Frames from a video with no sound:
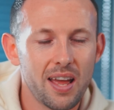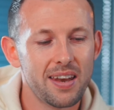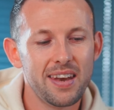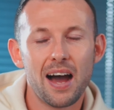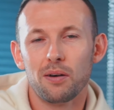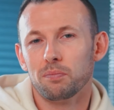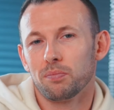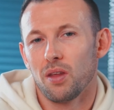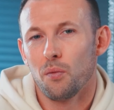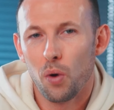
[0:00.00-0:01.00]
Now,
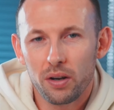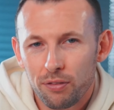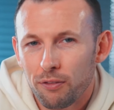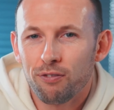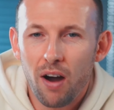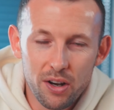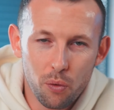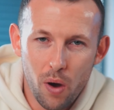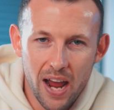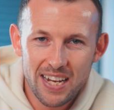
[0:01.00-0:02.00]
one of the final
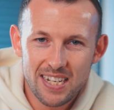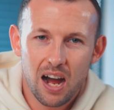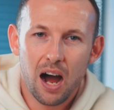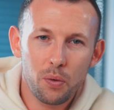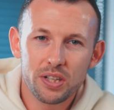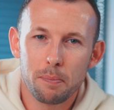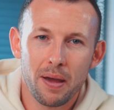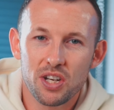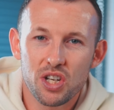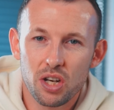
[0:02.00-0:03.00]
ways I want to
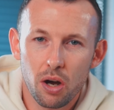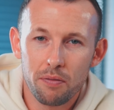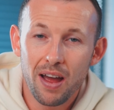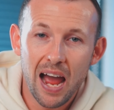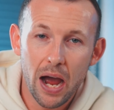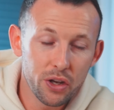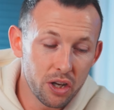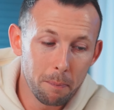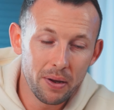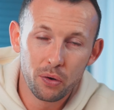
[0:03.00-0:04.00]
mention of how you
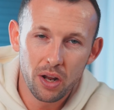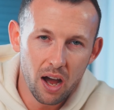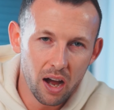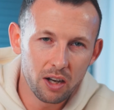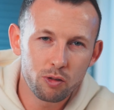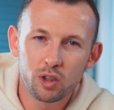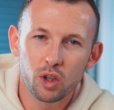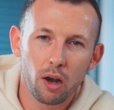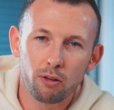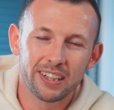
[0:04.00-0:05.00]
can build a
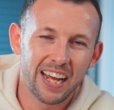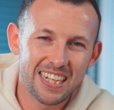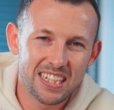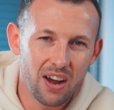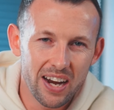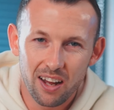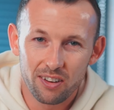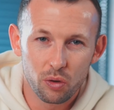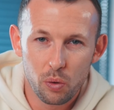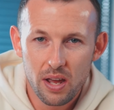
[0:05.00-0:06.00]
$100 a day side
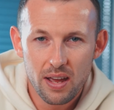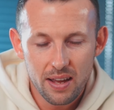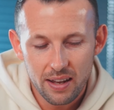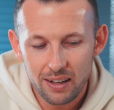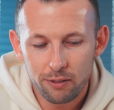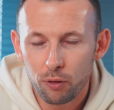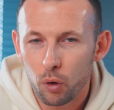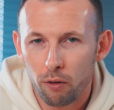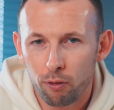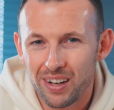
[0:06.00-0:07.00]
hustle is through
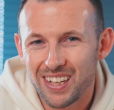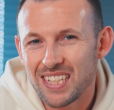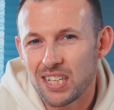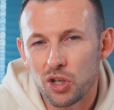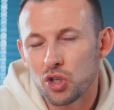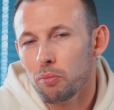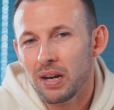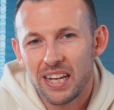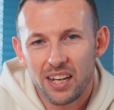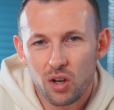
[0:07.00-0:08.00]
offering social
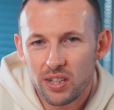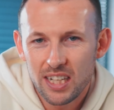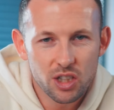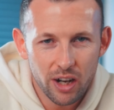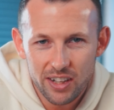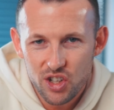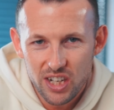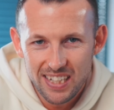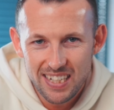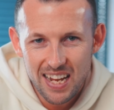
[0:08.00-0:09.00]
media content
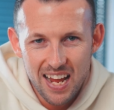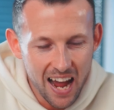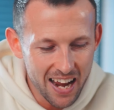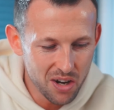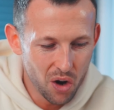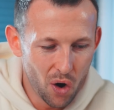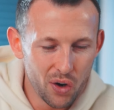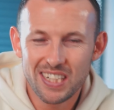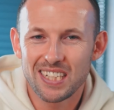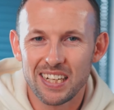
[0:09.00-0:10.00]
strategies. And
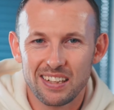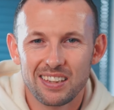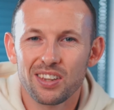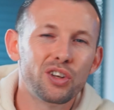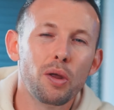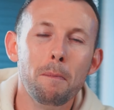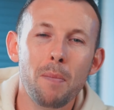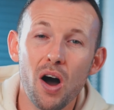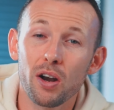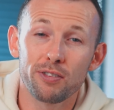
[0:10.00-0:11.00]
honestly, the
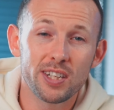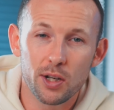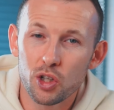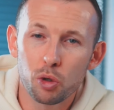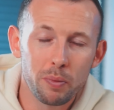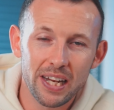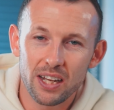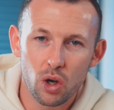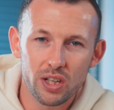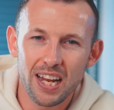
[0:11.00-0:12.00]
demand for social media
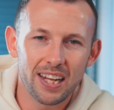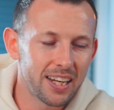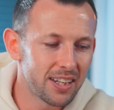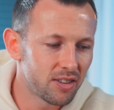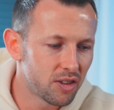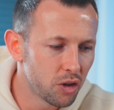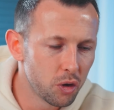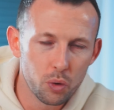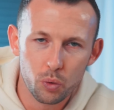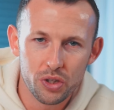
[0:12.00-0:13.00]
content is
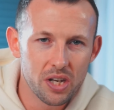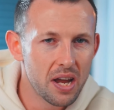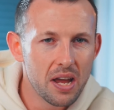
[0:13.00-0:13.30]
huge.